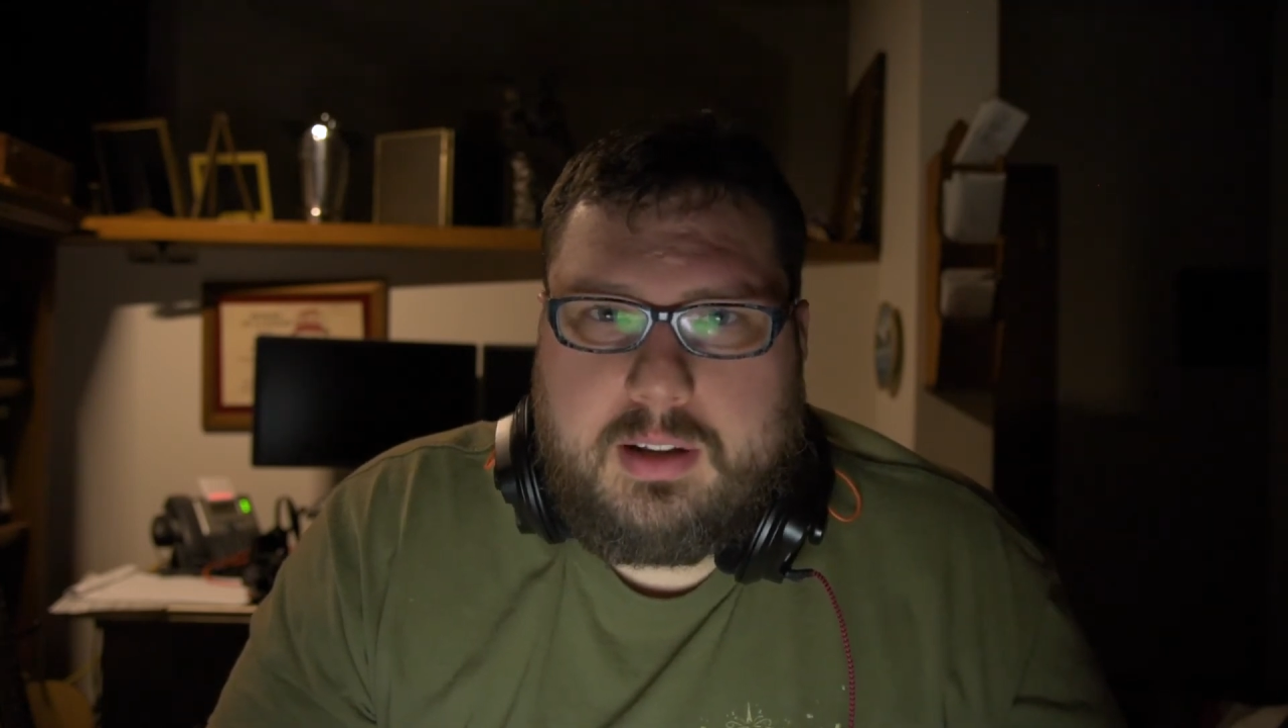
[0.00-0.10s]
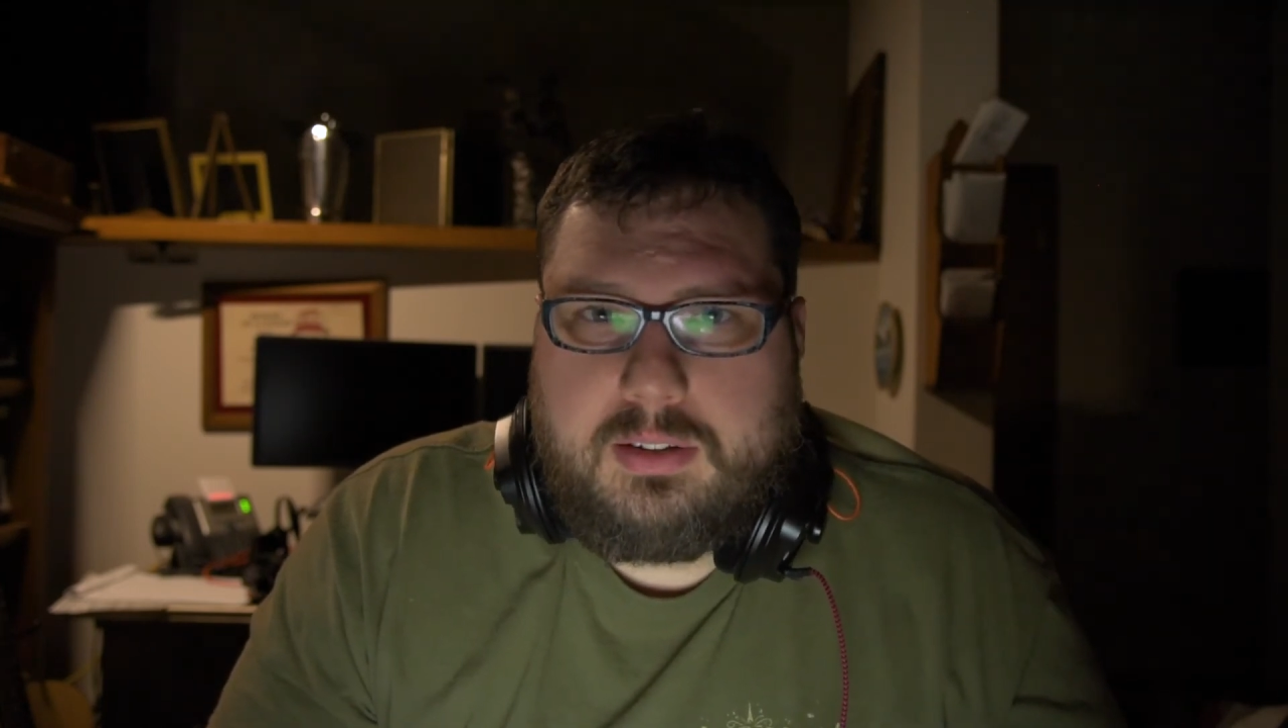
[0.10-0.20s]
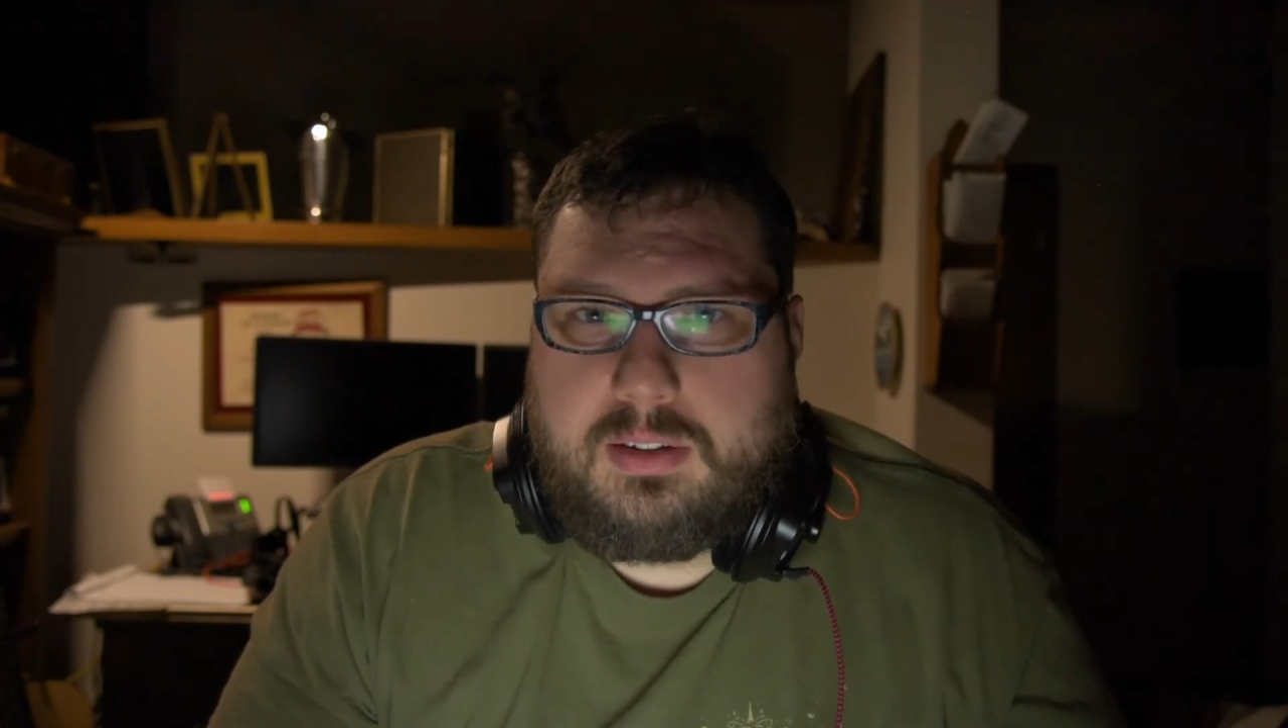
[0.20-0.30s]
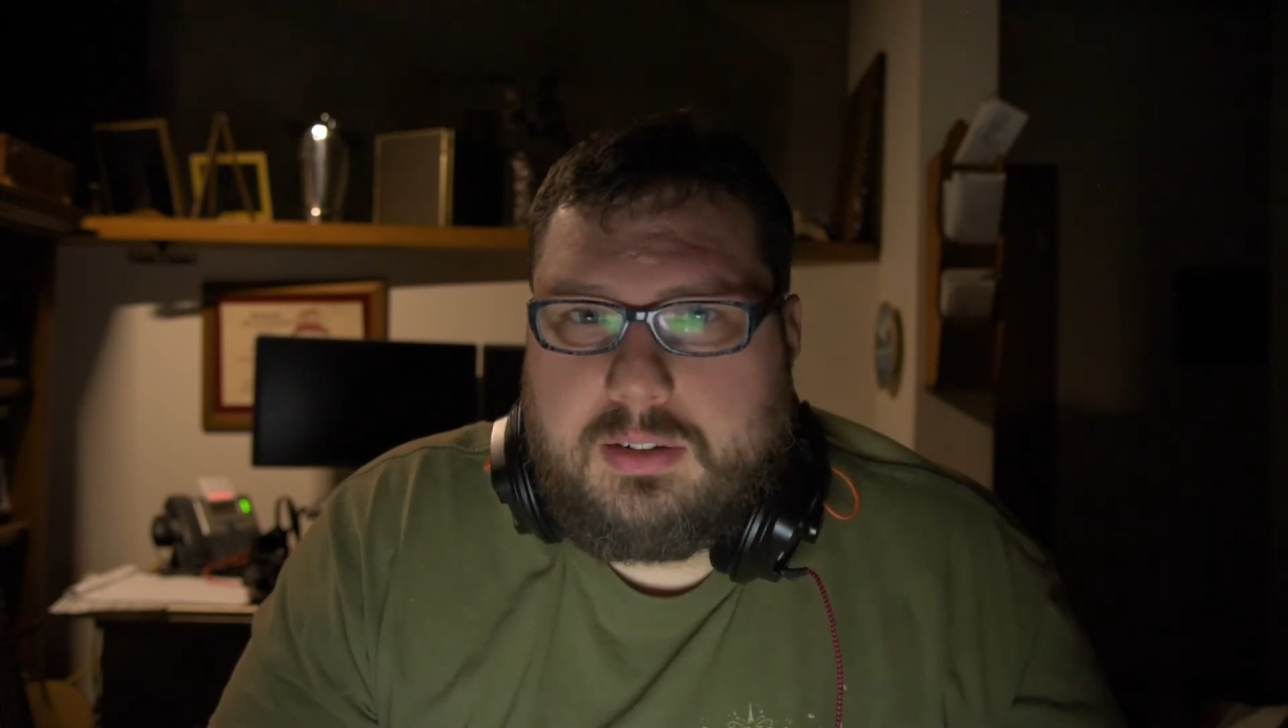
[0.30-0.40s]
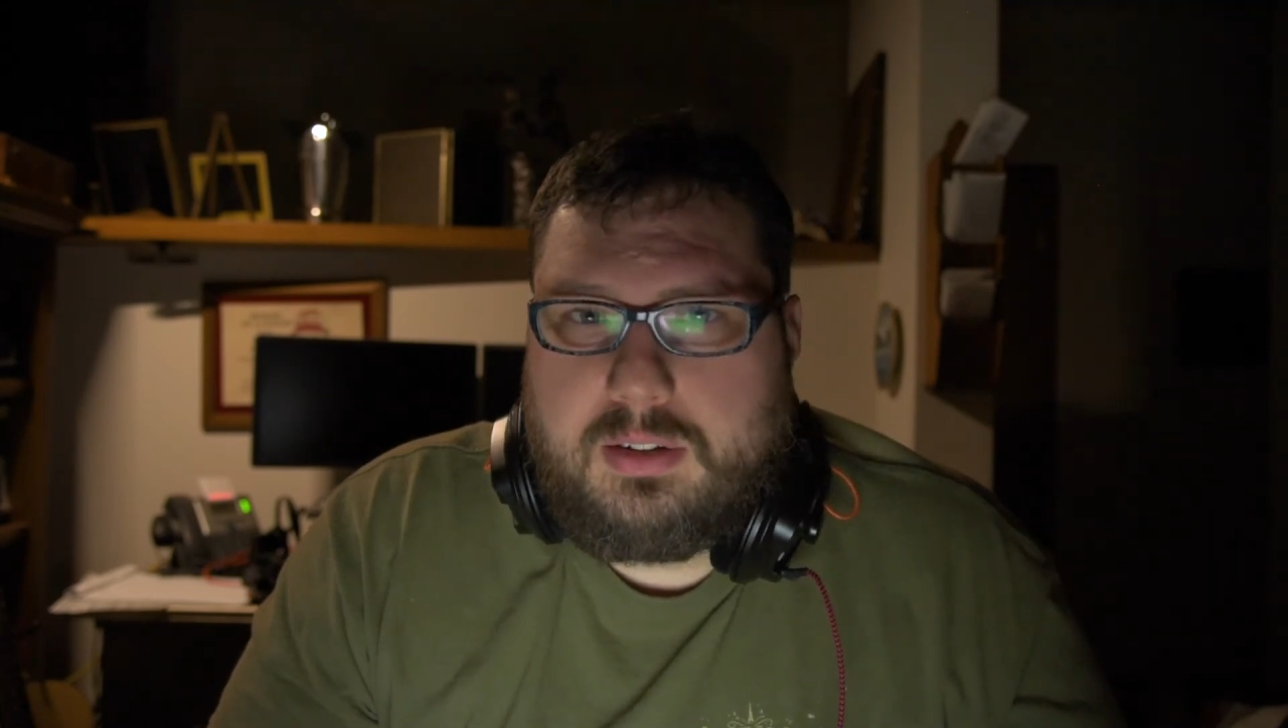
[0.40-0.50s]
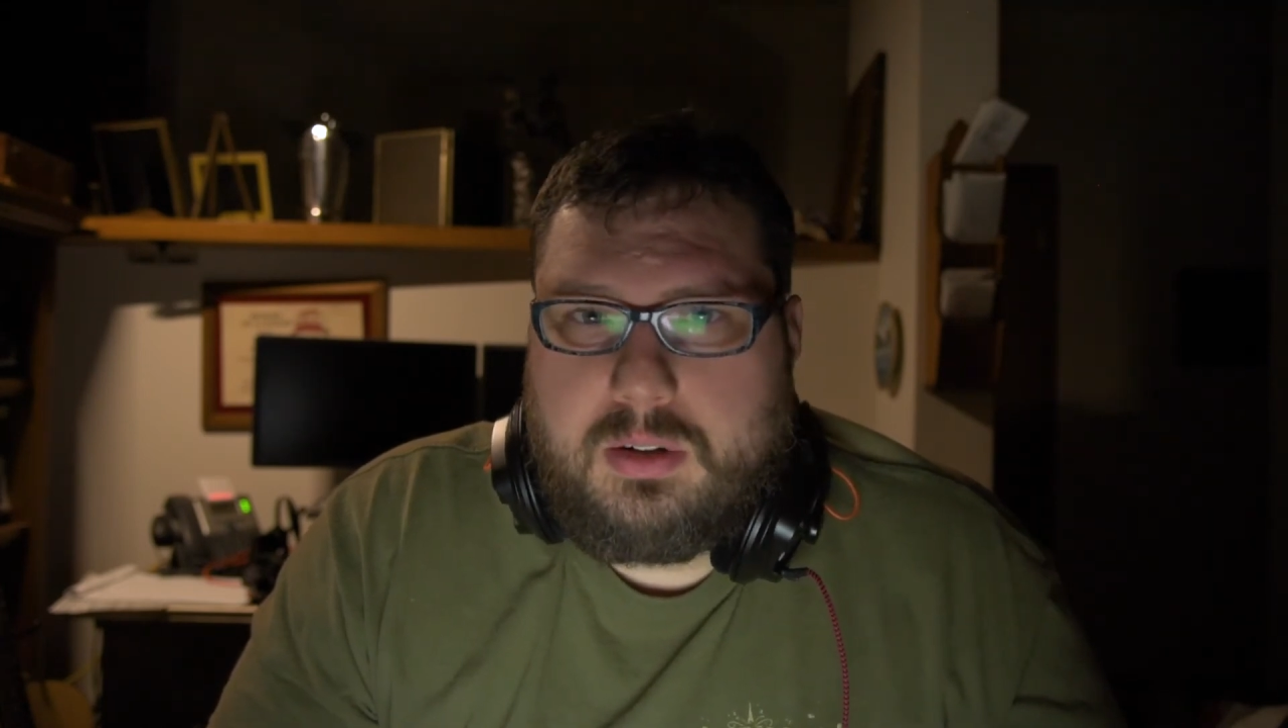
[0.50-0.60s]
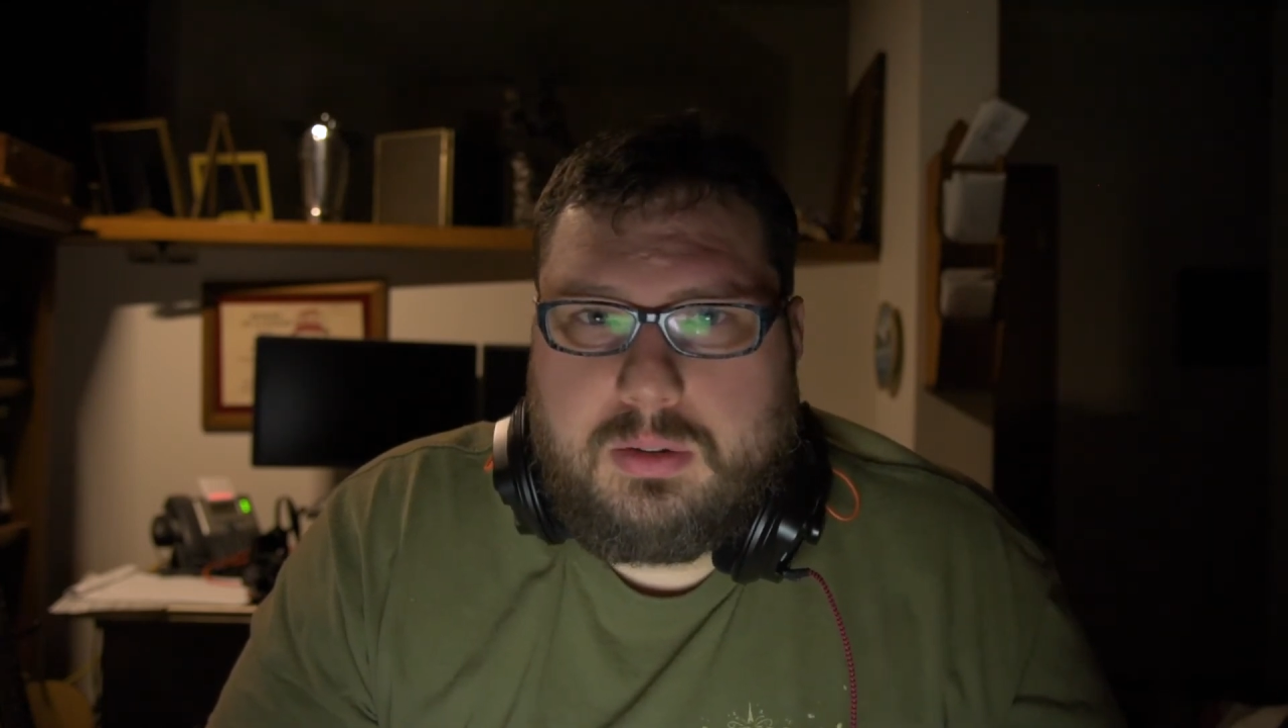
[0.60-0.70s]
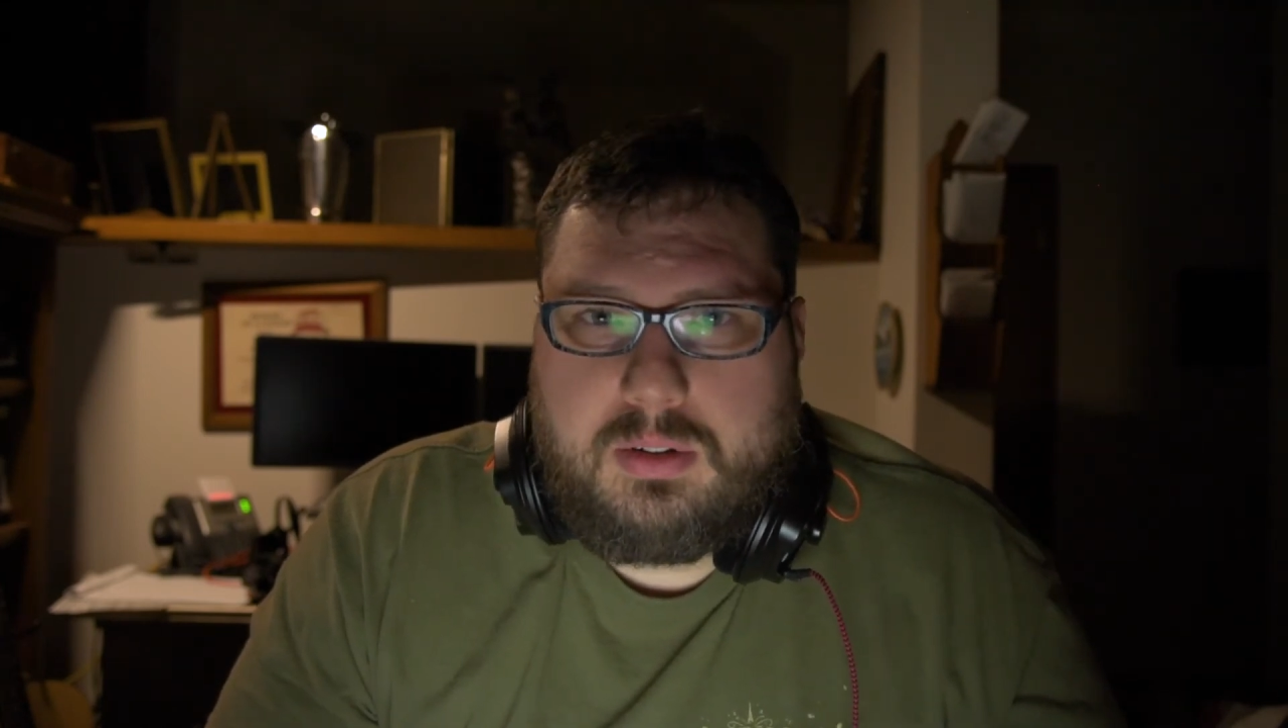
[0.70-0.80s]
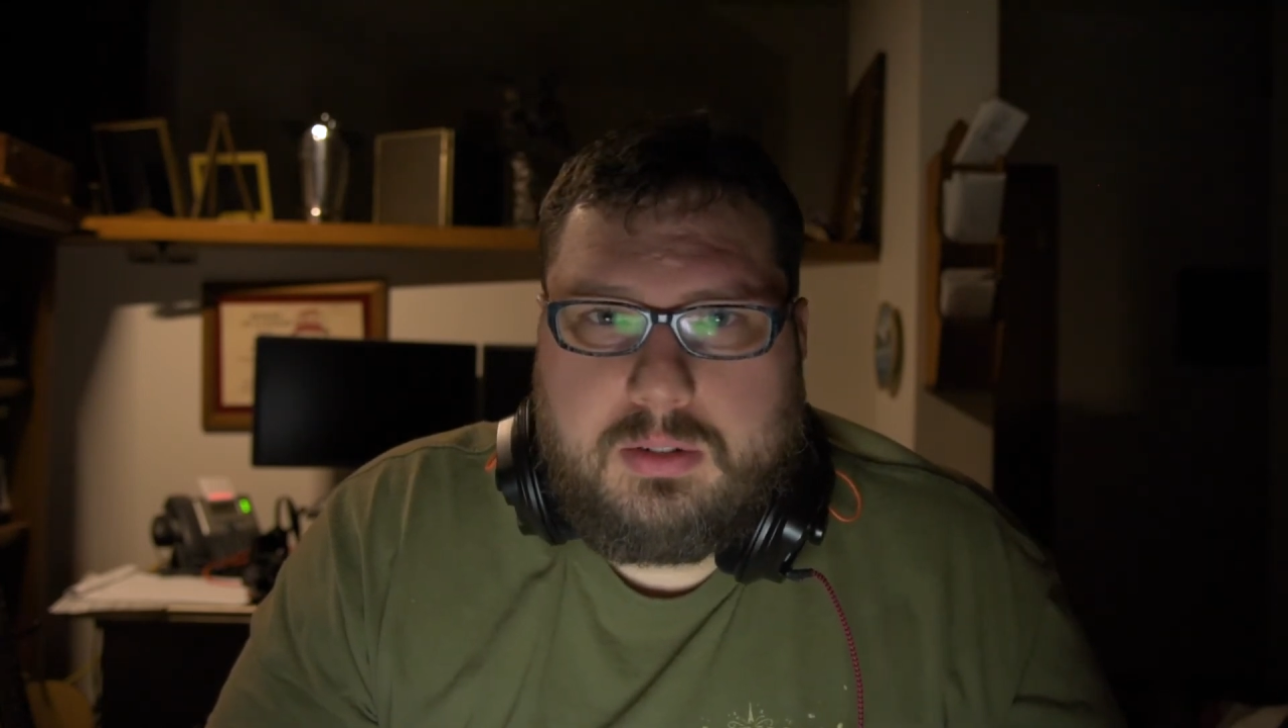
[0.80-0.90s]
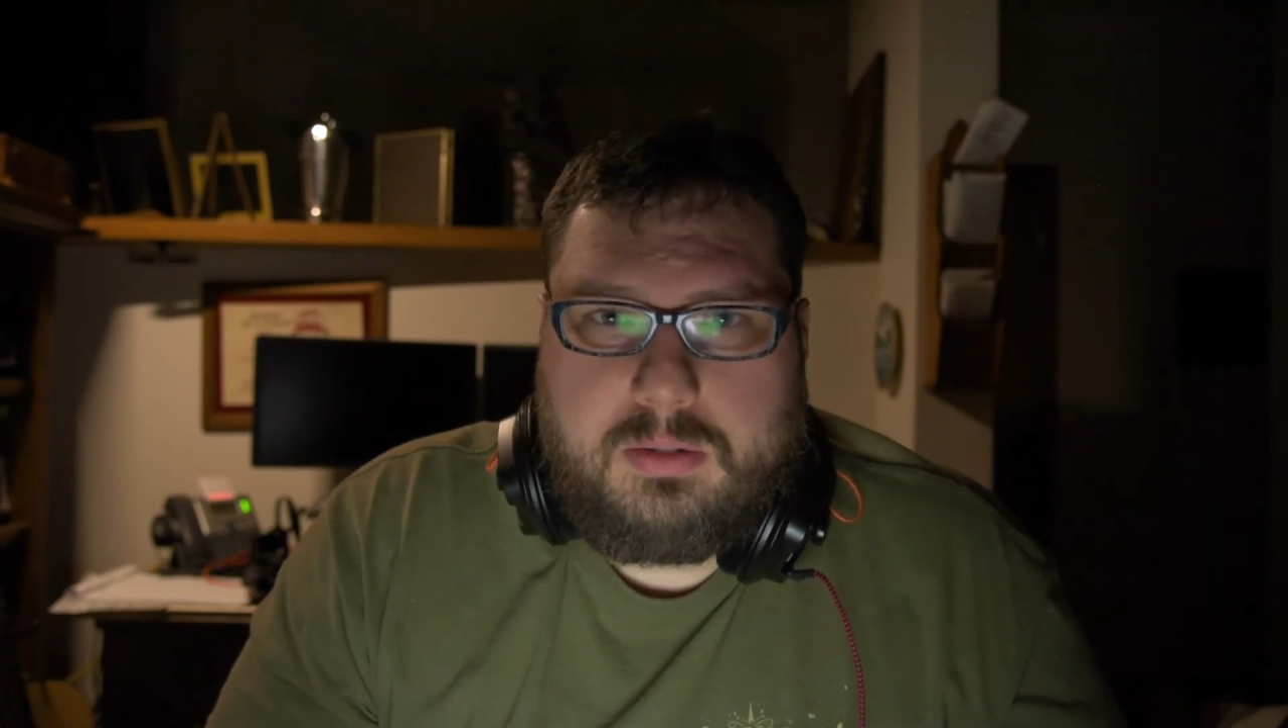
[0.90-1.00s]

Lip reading: these excuses